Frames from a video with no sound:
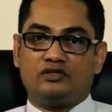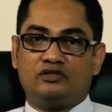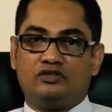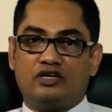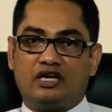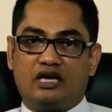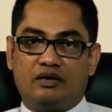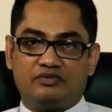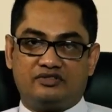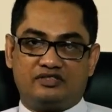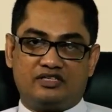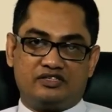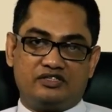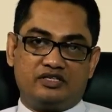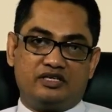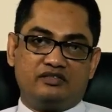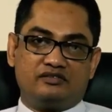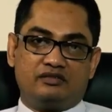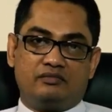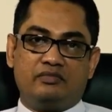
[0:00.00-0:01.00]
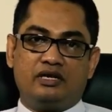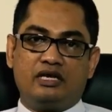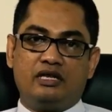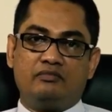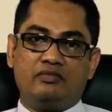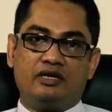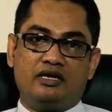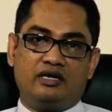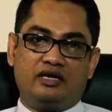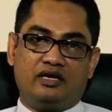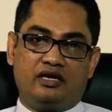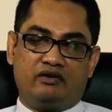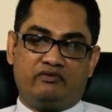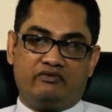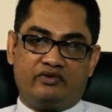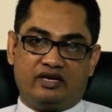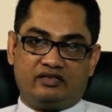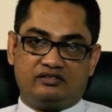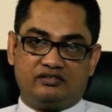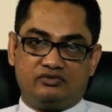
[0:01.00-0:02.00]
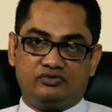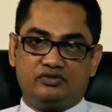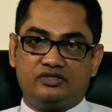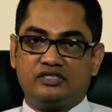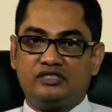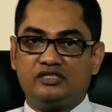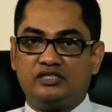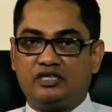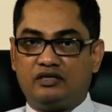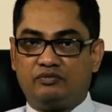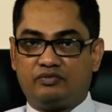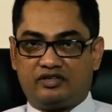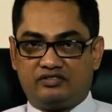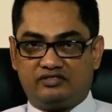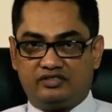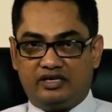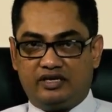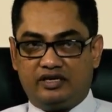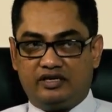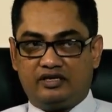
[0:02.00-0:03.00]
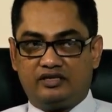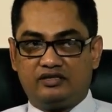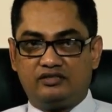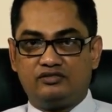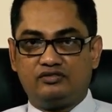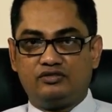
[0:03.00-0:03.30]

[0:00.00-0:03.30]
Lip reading: The liposuction is a minimally invasive surgical procedure,